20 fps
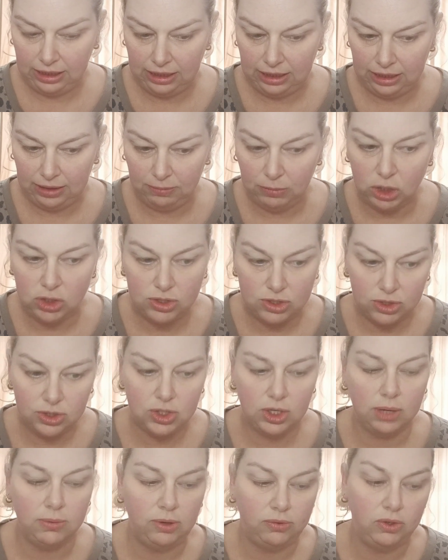most of the
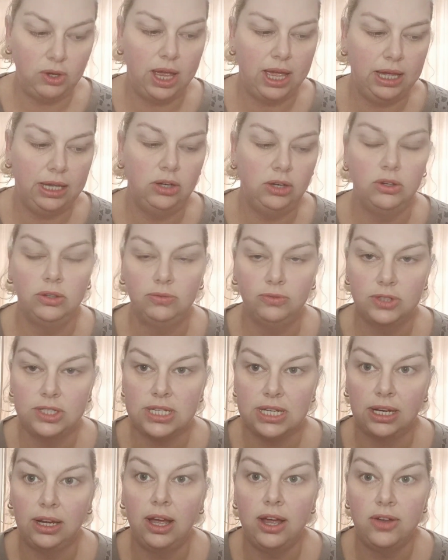time, if you're hanging on for
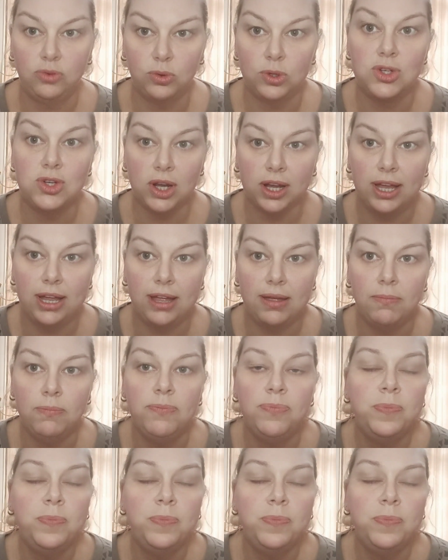dear life, which I am,